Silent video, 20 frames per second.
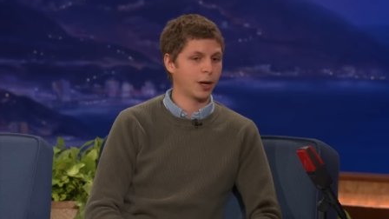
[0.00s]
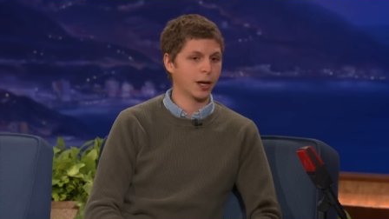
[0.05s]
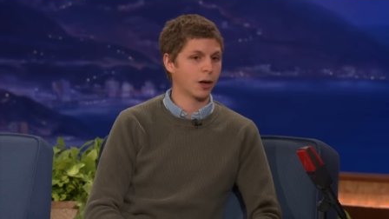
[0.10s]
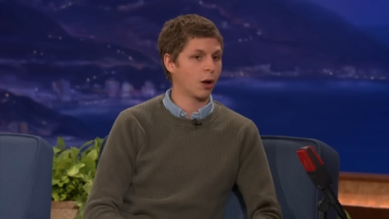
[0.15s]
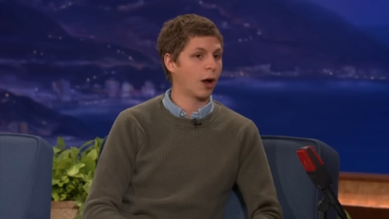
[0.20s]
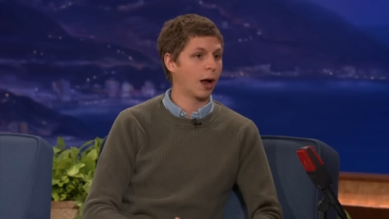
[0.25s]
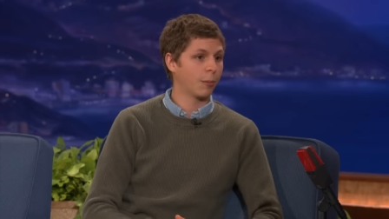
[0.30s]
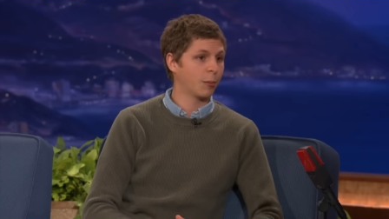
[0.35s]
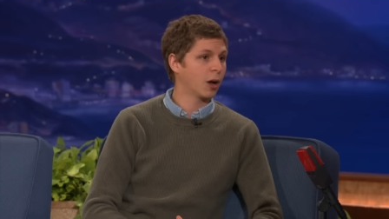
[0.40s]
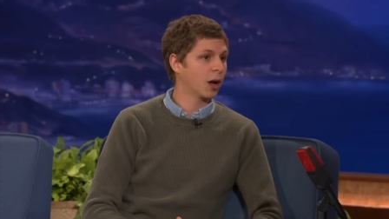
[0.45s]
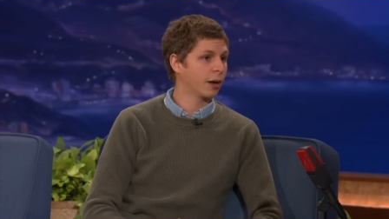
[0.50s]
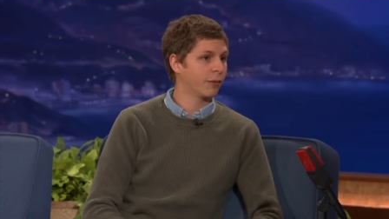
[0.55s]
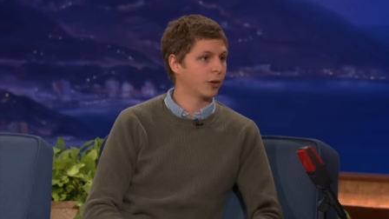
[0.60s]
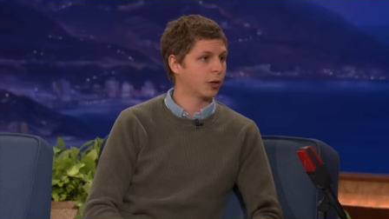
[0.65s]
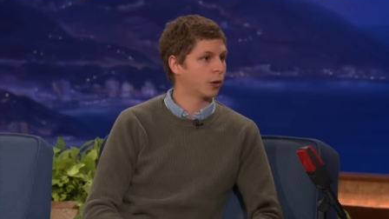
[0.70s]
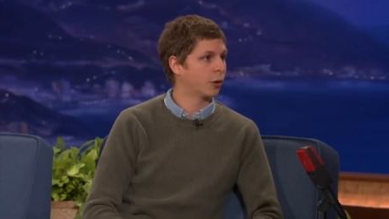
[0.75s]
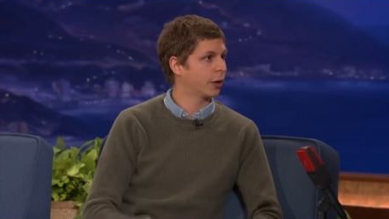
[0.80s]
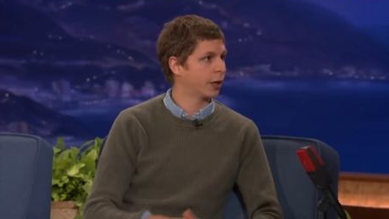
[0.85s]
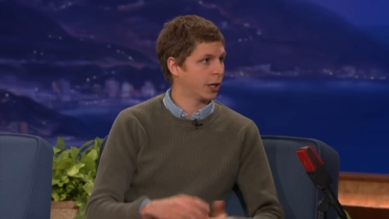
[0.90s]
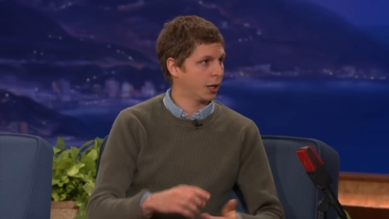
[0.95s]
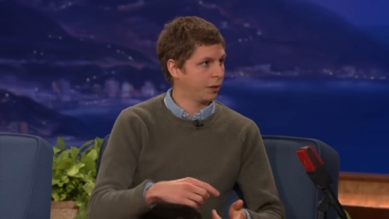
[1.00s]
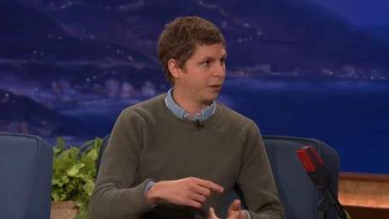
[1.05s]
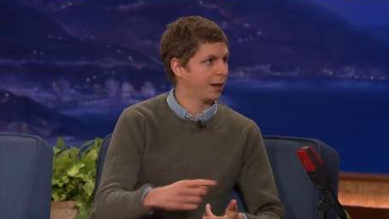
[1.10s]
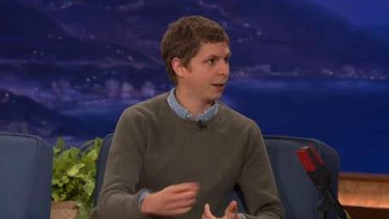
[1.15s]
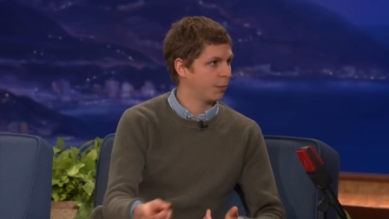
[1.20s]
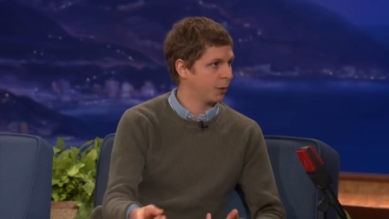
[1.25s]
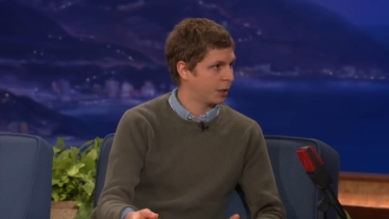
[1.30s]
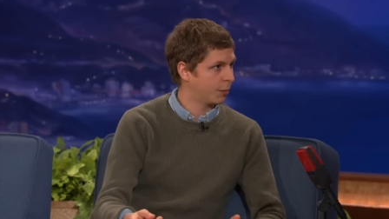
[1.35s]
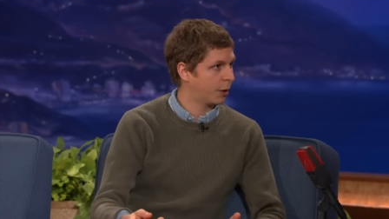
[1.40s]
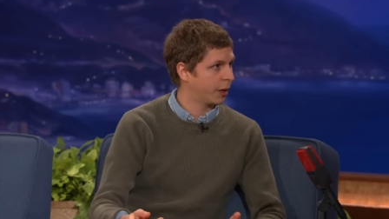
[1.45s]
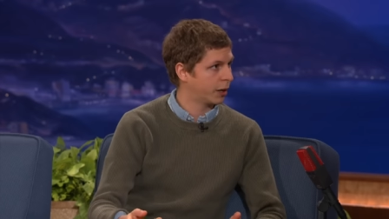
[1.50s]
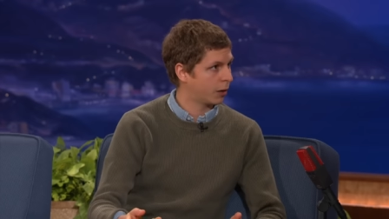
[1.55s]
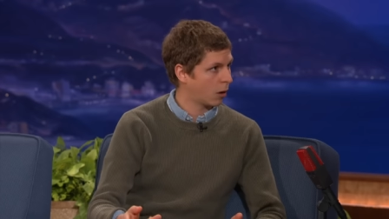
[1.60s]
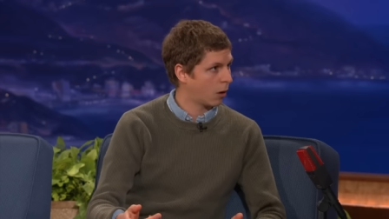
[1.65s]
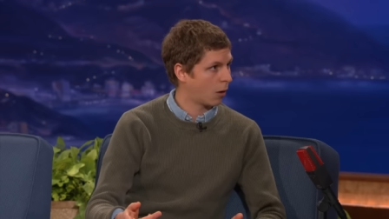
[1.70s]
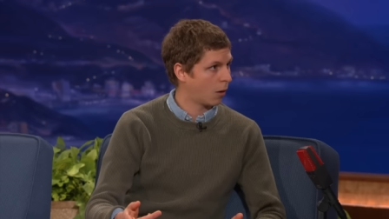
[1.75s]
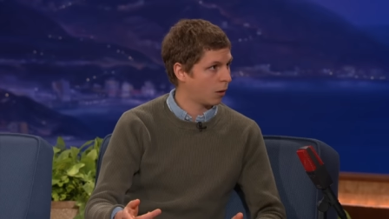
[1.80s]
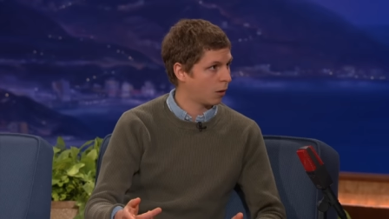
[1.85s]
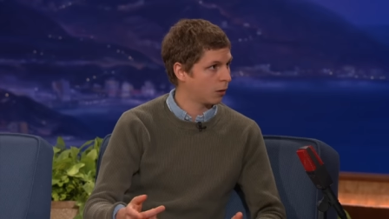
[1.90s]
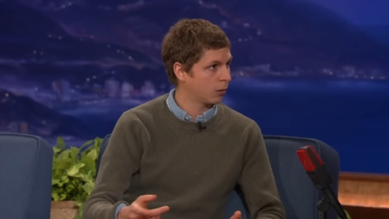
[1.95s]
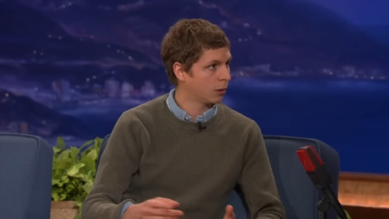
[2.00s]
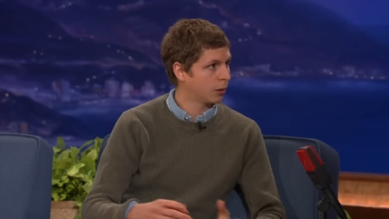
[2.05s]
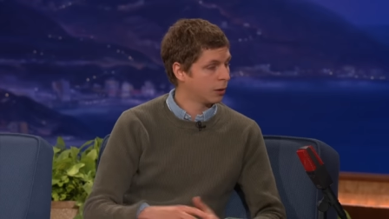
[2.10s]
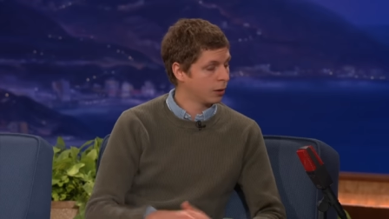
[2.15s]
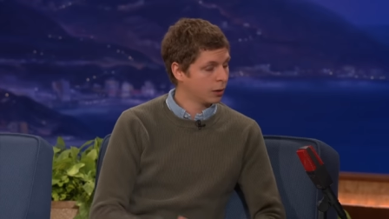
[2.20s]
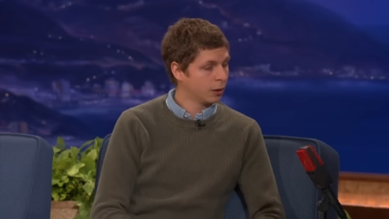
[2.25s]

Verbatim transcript: And I go, I'm kind of in a hurry. Can you take me to my car?